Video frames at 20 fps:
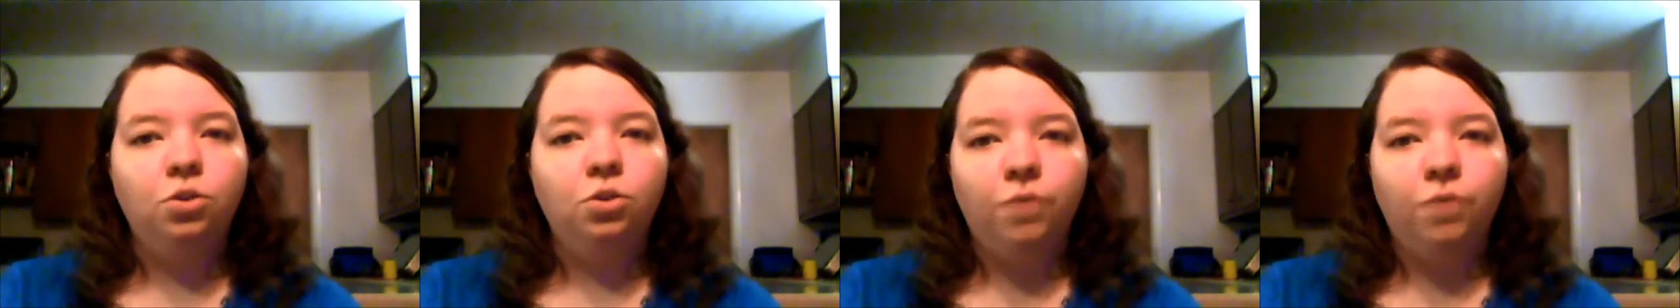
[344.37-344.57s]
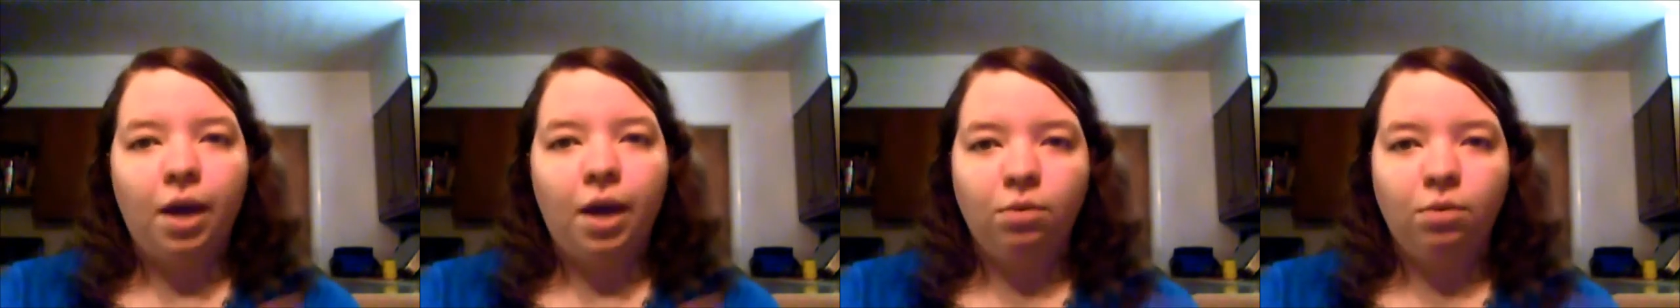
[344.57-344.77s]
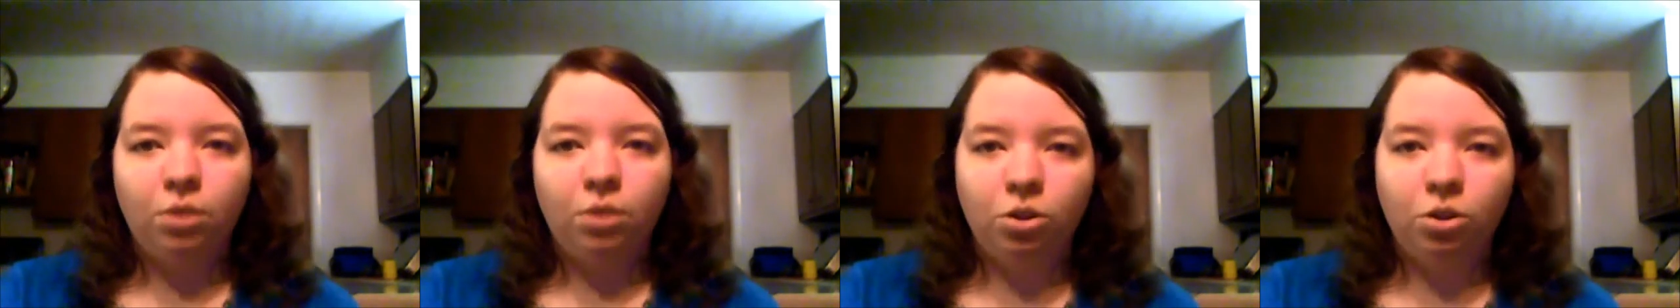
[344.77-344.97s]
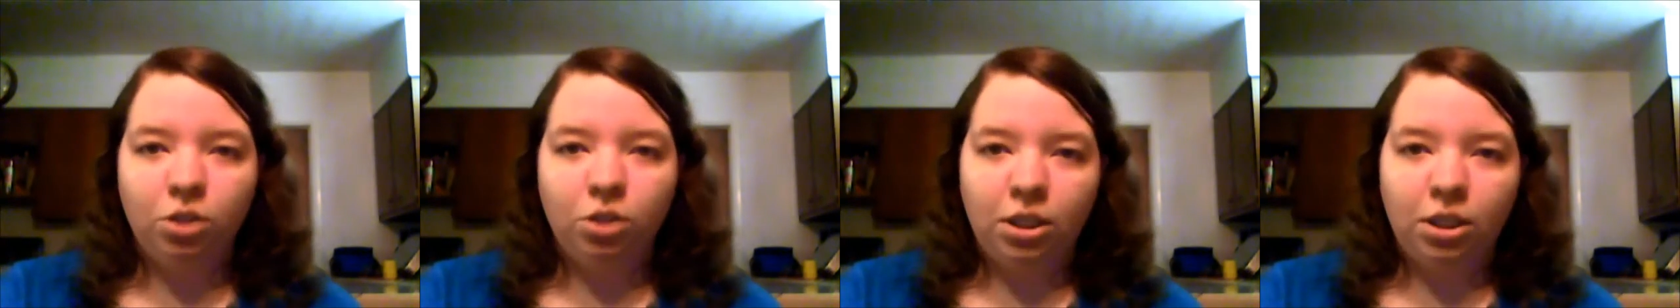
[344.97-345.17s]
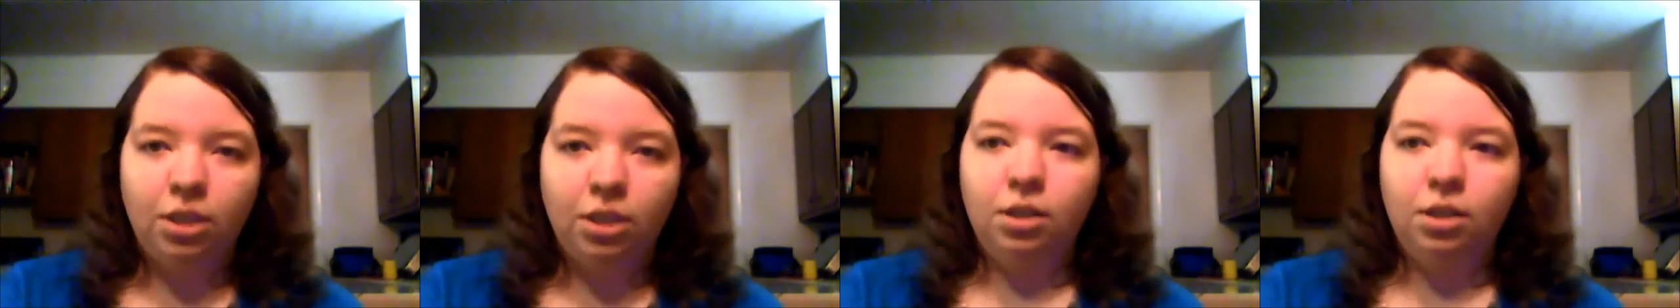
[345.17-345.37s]
you've had with your
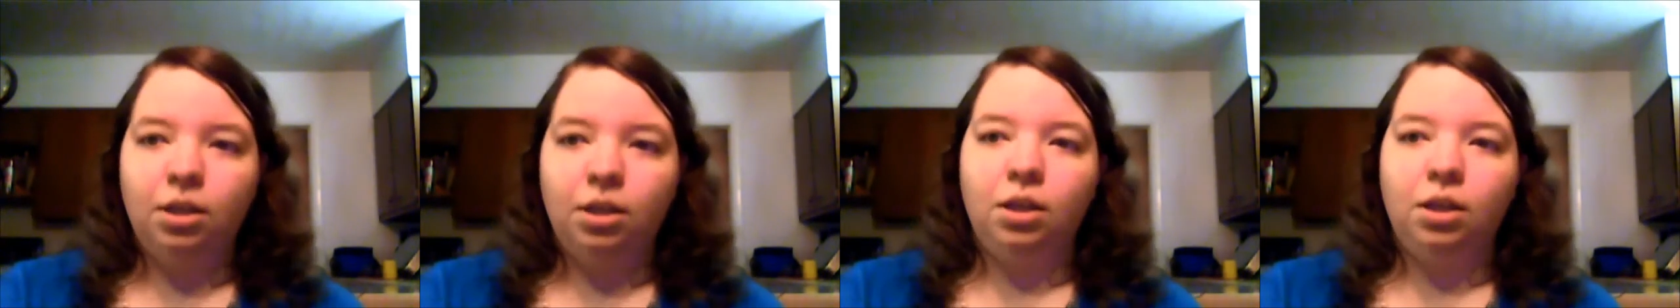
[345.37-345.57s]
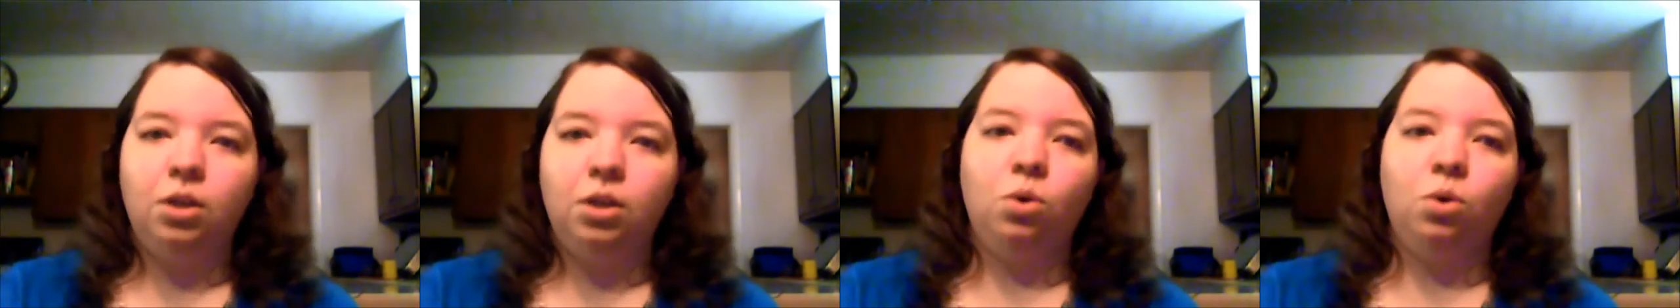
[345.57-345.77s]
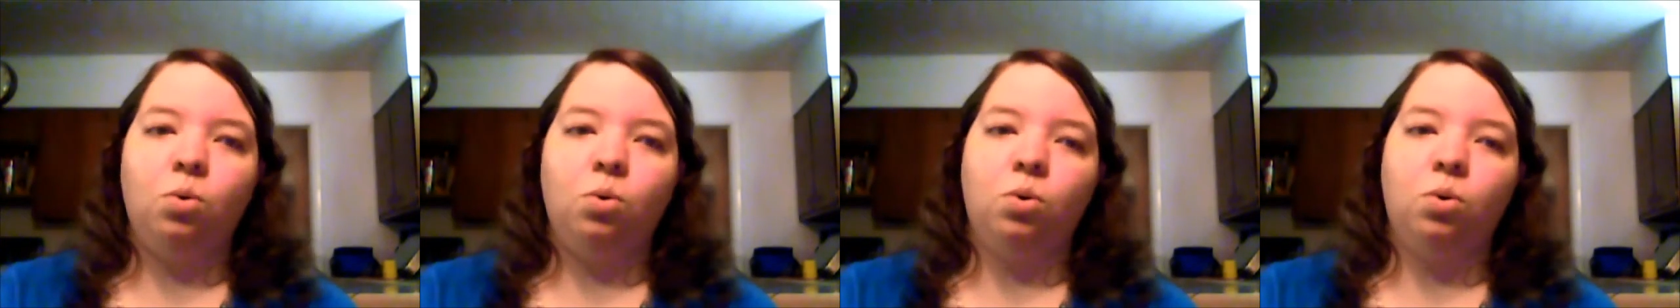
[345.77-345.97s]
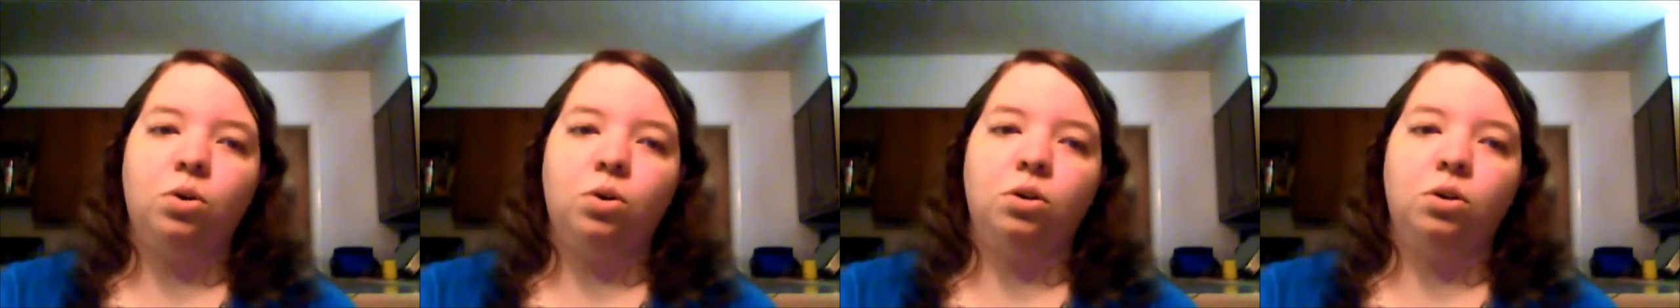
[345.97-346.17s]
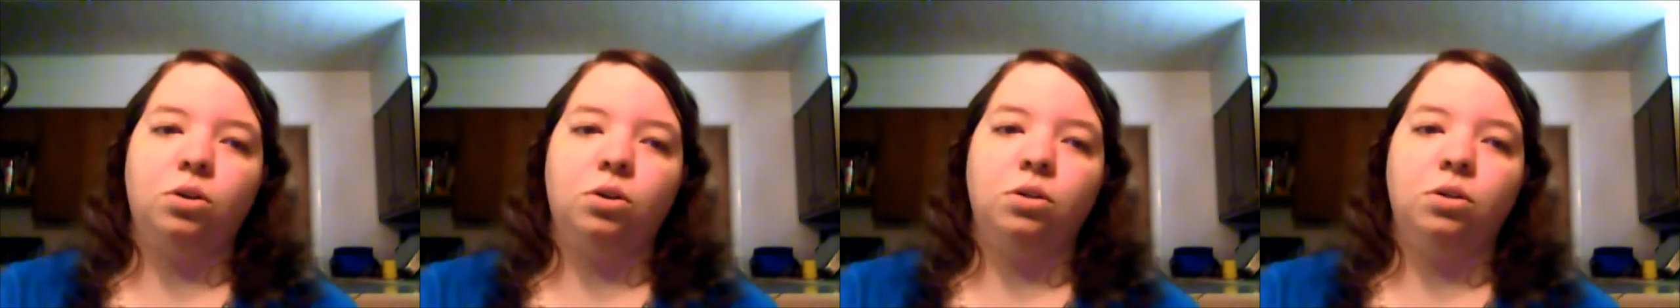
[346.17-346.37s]
deity,
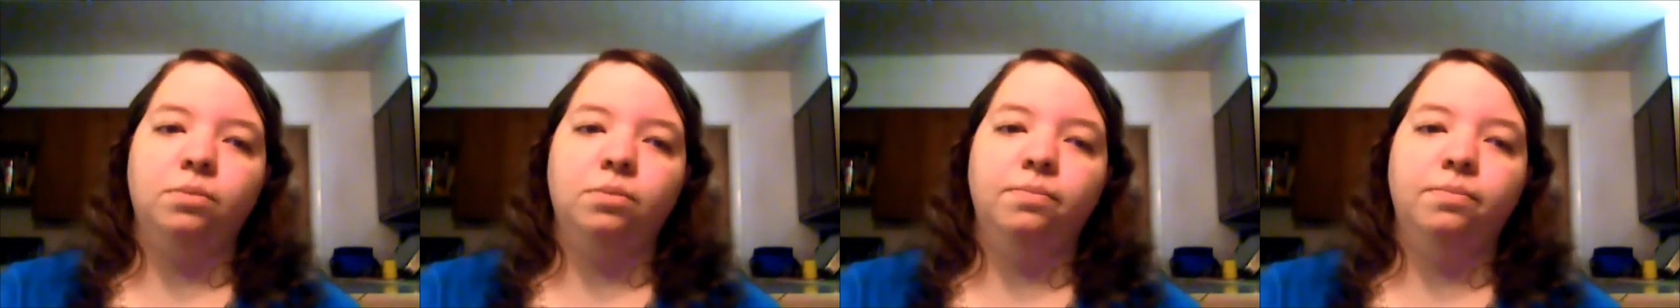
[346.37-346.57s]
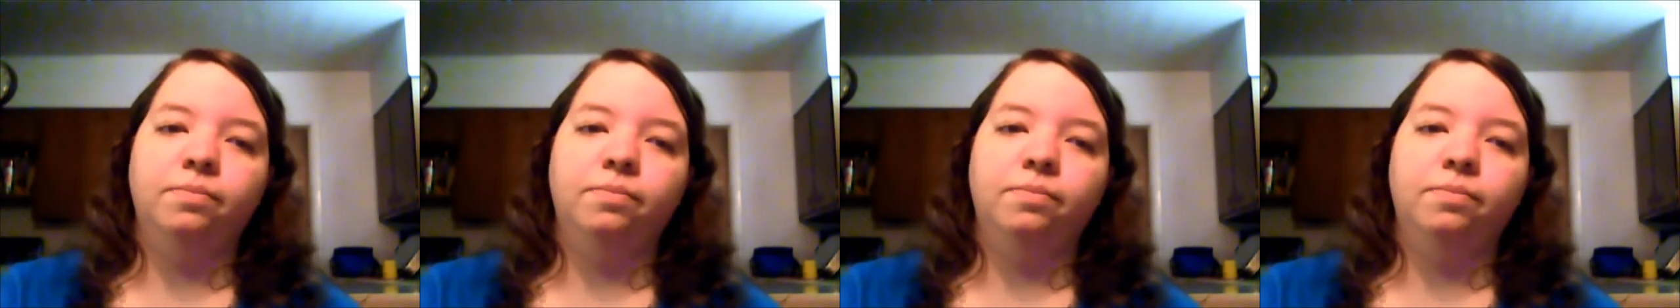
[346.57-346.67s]
or